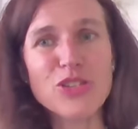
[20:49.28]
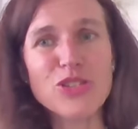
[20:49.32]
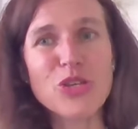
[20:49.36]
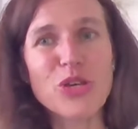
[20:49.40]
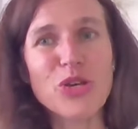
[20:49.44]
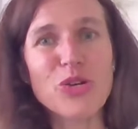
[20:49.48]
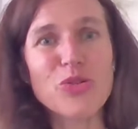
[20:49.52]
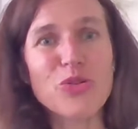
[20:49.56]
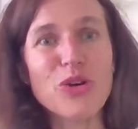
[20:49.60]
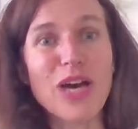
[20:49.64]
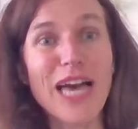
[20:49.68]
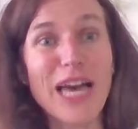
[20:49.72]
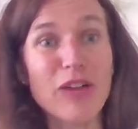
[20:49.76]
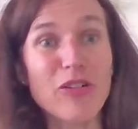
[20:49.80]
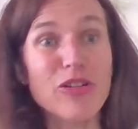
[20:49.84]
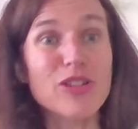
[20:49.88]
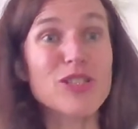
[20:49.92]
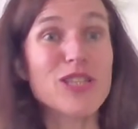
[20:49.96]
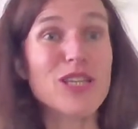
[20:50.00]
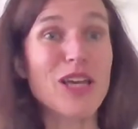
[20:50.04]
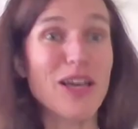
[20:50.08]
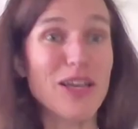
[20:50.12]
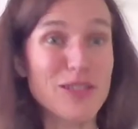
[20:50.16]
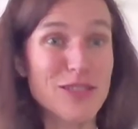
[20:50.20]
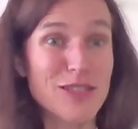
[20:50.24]
So our
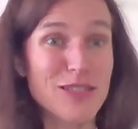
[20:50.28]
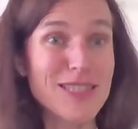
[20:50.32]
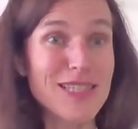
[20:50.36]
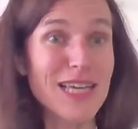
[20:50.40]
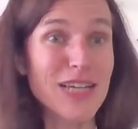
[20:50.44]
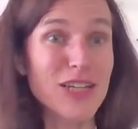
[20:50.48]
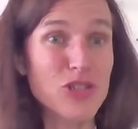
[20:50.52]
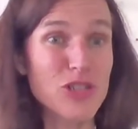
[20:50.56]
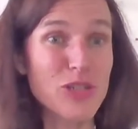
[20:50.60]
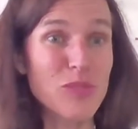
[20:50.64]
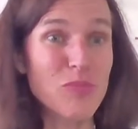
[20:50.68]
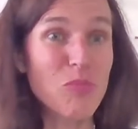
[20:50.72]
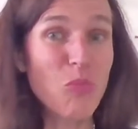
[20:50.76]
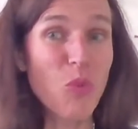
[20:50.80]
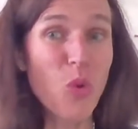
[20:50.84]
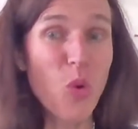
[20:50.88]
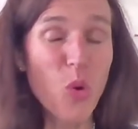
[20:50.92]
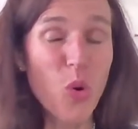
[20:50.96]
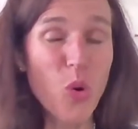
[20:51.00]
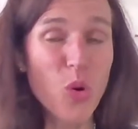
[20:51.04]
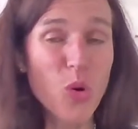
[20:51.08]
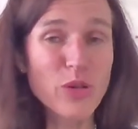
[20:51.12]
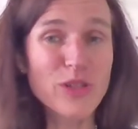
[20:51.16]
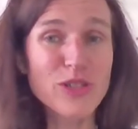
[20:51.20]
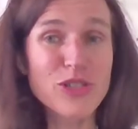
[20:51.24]
task is actually
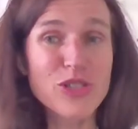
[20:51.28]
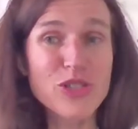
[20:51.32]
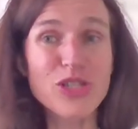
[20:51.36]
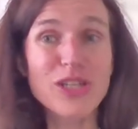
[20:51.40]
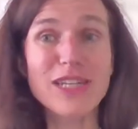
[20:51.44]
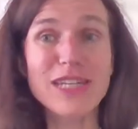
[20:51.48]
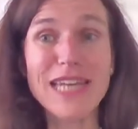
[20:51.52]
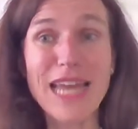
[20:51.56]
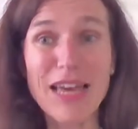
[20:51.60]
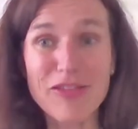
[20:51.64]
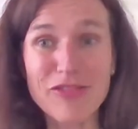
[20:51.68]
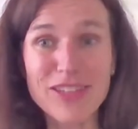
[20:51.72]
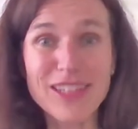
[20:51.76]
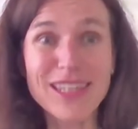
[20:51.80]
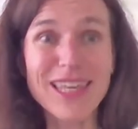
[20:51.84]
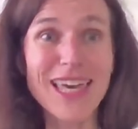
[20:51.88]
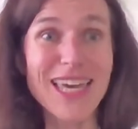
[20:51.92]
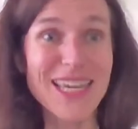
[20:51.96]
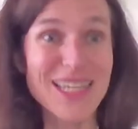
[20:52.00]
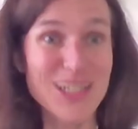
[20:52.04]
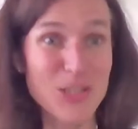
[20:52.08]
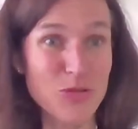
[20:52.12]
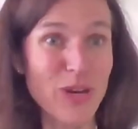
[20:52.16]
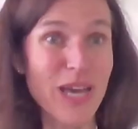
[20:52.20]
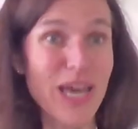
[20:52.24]
more to
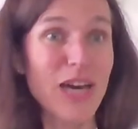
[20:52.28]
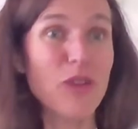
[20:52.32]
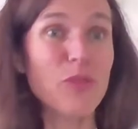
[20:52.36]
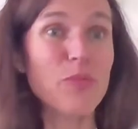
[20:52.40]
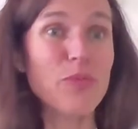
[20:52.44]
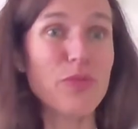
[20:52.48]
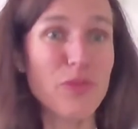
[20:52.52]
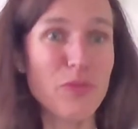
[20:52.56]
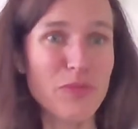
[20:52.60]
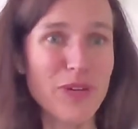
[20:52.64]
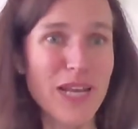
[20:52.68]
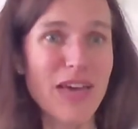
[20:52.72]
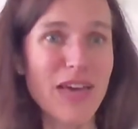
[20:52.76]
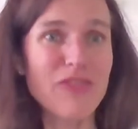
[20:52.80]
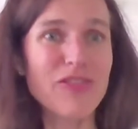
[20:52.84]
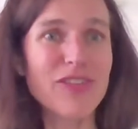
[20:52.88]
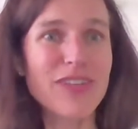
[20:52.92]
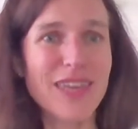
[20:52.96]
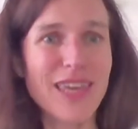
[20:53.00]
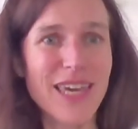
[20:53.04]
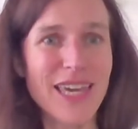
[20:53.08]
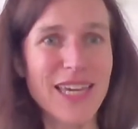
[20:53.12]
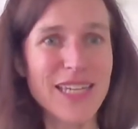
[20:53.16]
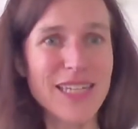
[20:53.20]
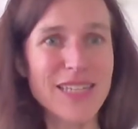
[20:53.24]
navigate or help them
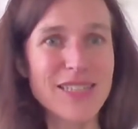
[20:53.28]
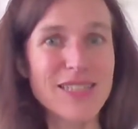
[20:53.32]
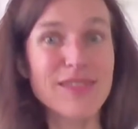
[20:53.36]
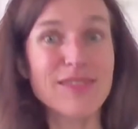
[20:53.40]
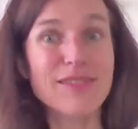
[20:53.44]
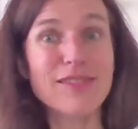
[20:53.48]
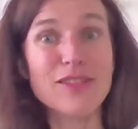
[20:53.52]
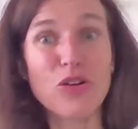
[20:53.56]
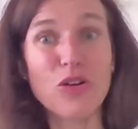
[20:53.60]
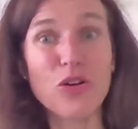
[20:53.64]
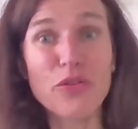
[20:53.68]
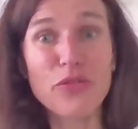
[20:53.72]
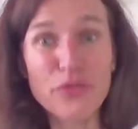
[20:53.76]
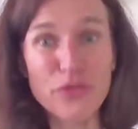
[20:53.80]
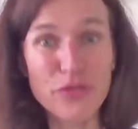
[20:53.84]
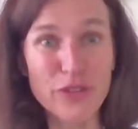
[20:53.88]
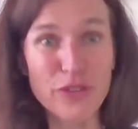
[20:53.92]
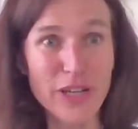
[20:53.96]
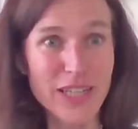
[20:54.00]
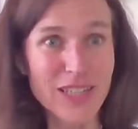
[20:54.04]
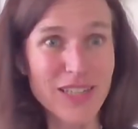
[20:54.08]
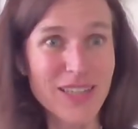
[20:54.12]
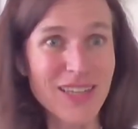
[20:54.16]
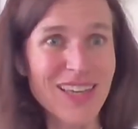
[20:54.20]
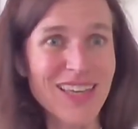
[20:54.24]
navigate the
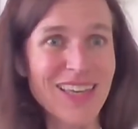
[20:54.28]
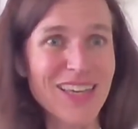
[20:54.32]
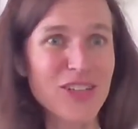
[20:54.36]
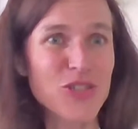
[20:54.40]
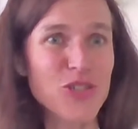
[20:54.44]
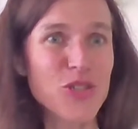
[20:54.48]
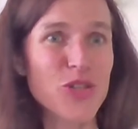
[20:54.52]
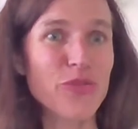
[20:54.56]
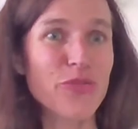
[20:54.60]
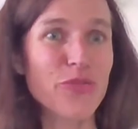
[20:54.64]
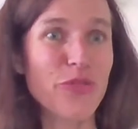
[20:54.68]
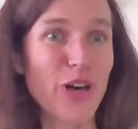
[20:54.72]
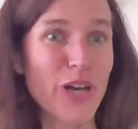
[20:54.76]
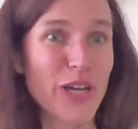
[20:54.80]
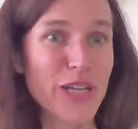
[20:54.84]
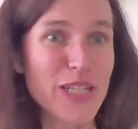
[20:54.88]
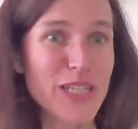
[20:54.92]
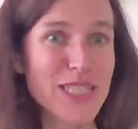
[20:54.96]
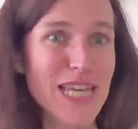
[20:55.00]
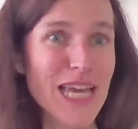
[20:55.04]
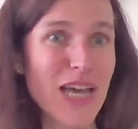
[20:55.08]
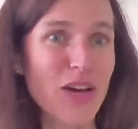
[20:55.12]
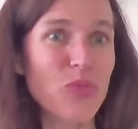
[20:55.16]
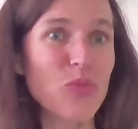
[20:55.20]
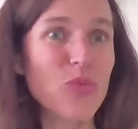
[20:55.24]
offering to
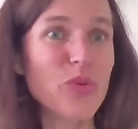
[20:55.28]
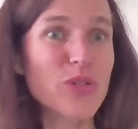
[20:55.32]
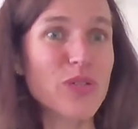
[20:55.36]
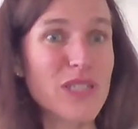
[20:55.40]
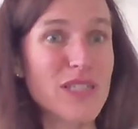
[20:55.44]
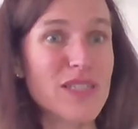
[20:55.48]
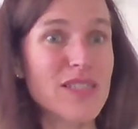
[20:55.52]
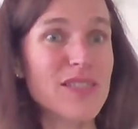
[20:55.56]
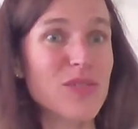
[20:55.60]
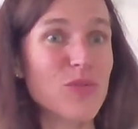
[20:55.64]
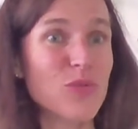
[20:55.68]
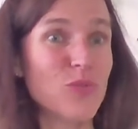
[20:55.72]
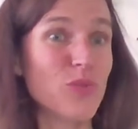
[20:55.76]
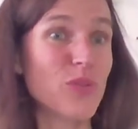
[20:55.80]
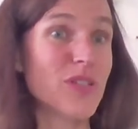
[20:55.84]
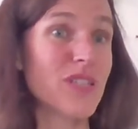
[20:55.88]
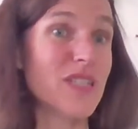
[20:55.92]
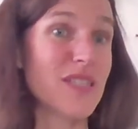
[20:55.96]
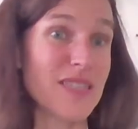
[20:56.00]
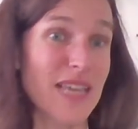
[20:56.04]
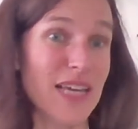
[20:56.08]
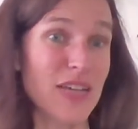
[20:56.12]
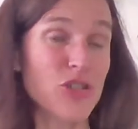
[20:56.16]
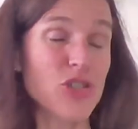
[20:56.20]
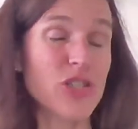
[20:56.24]
find out
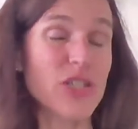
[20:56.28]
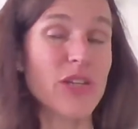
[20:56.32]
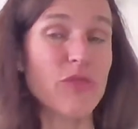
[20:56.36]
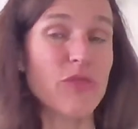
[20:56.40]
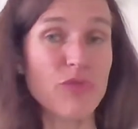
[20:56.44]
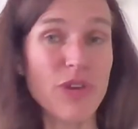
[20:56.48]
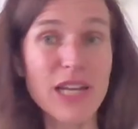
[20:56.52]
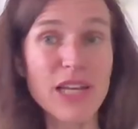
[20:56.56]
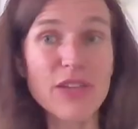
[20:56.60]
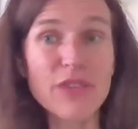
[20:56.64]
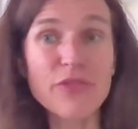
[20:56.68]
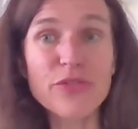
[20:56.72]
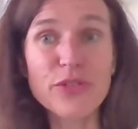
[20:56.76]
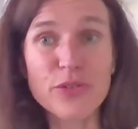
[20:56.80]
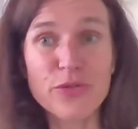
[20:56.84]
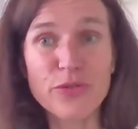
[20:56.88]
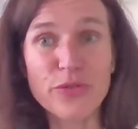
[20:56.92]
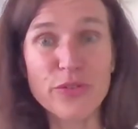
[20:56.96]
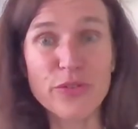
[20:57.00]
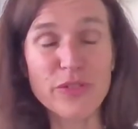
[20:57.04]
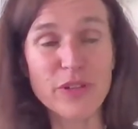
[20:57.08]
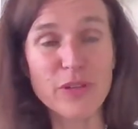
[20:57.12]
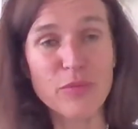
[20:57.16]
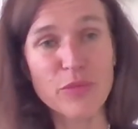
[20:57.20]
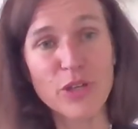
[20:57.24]
what is actually relevant
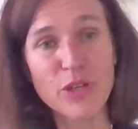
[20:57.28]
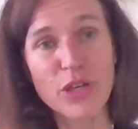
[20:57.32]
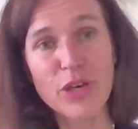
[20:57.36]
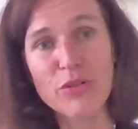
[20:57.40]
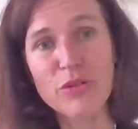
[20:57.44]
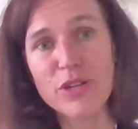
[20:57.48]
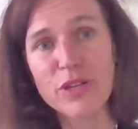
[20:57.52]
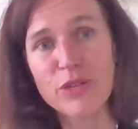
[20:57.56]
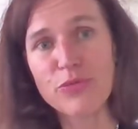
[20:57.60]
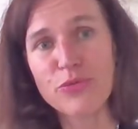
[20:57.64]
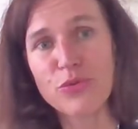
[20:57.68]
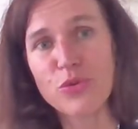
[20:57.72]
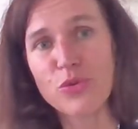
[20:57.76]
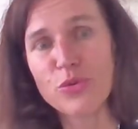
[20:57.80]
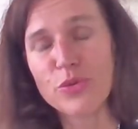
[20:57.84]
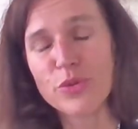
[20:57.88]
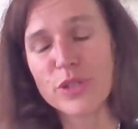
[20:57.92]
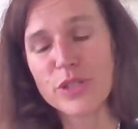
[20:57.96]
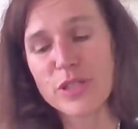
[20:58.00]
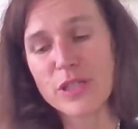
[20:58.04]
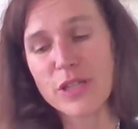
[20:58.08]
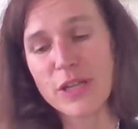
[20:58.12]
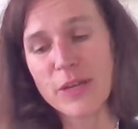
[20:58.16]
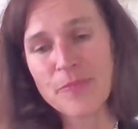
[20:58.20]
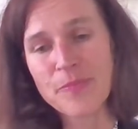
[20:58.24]
for them going
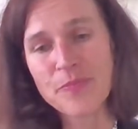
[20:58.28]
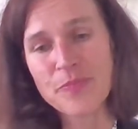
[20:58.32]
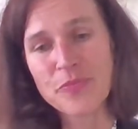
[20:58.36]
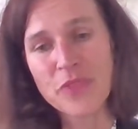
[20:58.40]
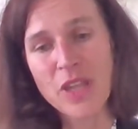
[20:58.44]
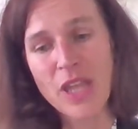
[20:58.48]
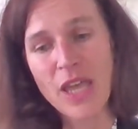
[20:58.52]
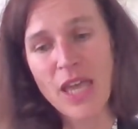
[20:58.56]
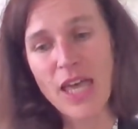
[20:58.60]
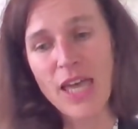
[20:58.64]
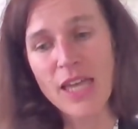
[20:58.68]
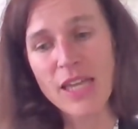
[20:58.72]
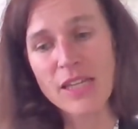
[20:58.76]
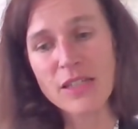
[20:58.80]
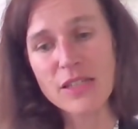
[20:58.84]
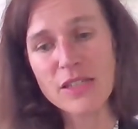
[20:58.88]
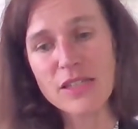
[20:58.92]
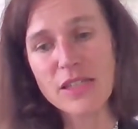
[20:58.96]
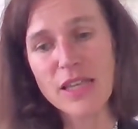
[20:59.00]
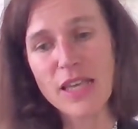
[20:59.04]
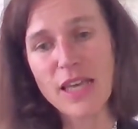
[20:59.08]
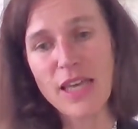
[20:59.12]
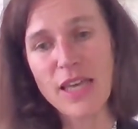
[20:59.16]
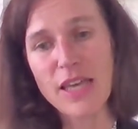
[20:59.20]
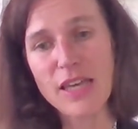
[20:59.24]
forward.
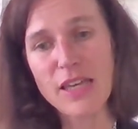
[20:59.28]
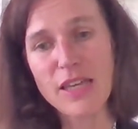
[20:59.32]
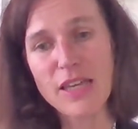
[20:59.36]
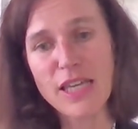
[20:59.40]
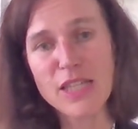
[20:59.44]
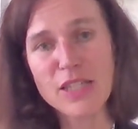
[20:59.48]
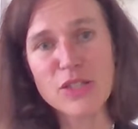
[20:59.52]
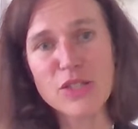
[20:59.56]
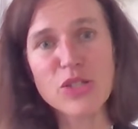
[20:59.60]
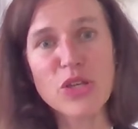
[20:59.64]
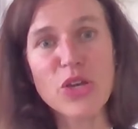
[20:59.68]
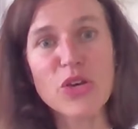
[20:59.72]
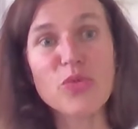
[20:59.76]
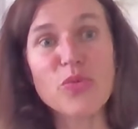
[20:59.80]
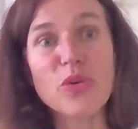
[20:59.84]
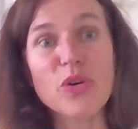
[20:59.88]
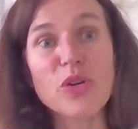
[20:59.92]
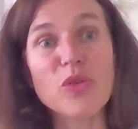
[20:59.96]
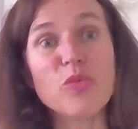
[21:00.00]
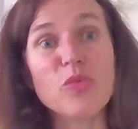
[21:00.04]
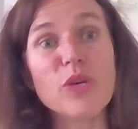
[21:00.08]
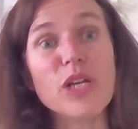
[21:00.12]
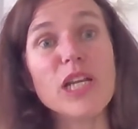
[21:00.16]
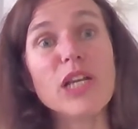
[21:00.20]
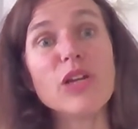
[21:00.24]
And so
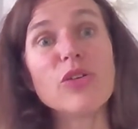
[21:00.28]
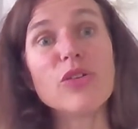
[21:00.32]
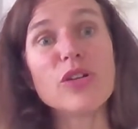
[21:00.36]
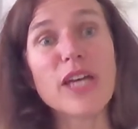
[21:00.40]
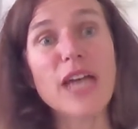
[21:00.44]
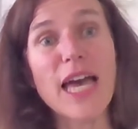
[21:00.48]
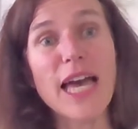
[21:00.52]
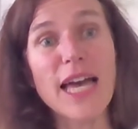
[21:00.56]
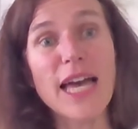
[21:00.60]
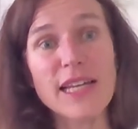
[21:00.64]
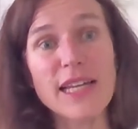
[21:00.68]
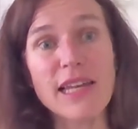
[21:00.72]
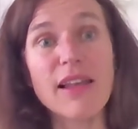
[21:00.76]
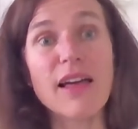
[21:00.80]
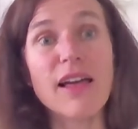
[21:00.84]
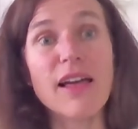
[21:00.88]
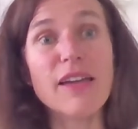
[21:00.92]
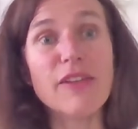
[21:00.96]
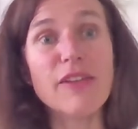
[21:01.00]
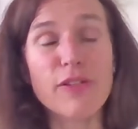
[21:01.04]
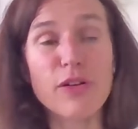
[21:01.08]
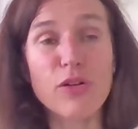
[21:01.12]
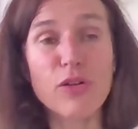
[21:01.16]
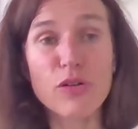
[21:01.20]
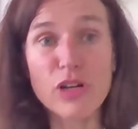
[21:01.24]
when we look at
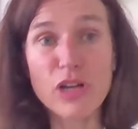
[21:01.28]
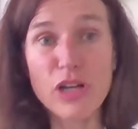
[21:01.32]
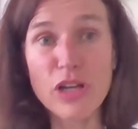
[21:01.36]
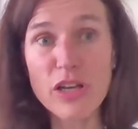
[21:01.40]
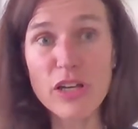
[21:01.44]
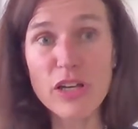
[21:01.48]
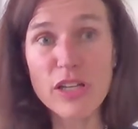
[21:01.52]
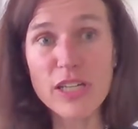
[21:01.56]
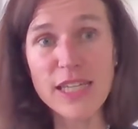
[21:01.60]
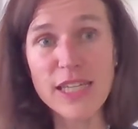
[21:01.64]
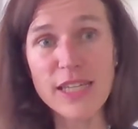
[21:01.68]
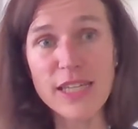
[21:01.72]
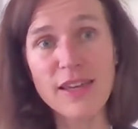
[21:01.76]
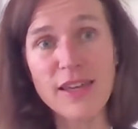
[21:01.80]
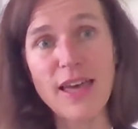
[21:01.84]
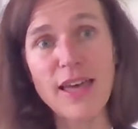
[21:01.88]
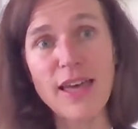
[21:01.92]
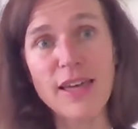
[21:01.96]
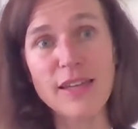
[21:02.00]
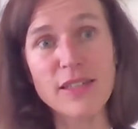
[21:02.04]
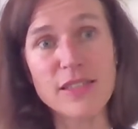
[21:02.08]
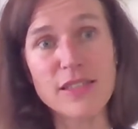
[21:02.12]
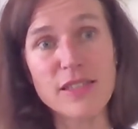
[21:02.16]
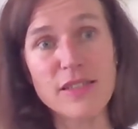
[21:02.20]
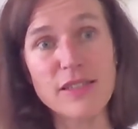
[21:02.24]
lifelong learning
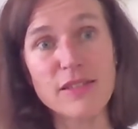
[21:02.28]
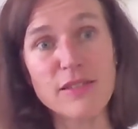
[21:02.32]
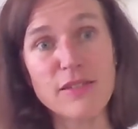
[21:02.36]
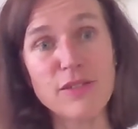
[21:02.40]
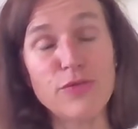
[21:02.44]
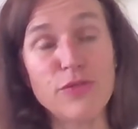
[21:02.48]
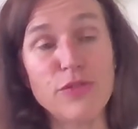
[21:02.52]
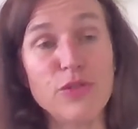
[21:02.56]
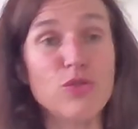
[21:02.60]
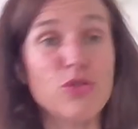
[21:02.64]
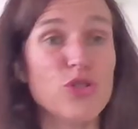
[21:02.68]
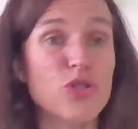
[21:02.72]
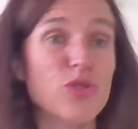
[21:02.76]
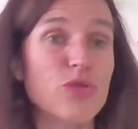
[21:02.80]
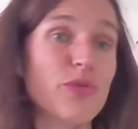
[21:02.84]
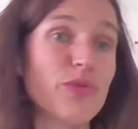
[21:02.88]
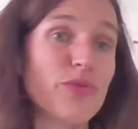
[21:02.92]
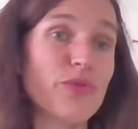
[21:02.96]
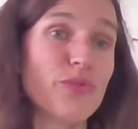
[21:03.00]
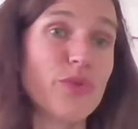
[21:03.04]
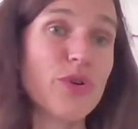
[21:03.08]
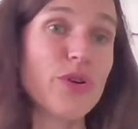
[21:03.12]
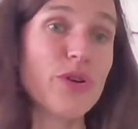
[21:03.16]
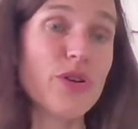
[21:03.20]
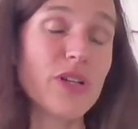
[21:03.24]
and the future
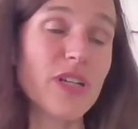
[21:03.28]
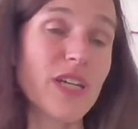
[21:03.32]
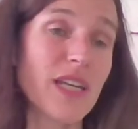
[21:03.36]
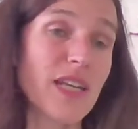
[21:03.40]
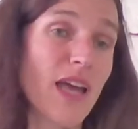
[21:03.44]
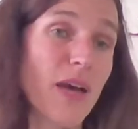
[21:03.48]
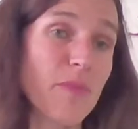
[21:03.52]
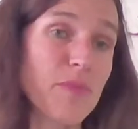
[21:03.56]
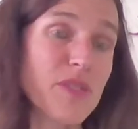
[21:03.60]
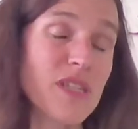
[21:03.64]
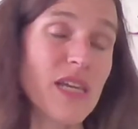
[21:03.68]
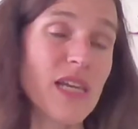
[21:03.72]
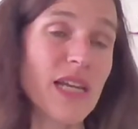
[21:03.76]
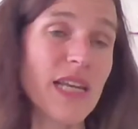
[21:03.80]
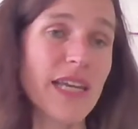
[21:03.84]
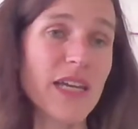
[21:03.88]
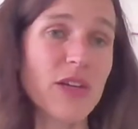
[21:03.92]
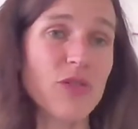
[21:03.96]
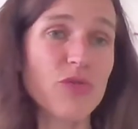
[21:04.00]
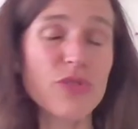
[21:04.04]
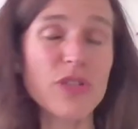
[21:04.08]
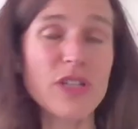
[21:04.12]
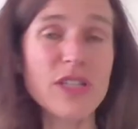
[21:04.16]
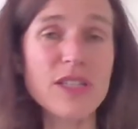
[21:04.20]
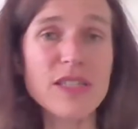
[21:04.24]
of work and upskilling
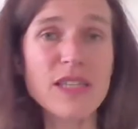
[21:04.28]
and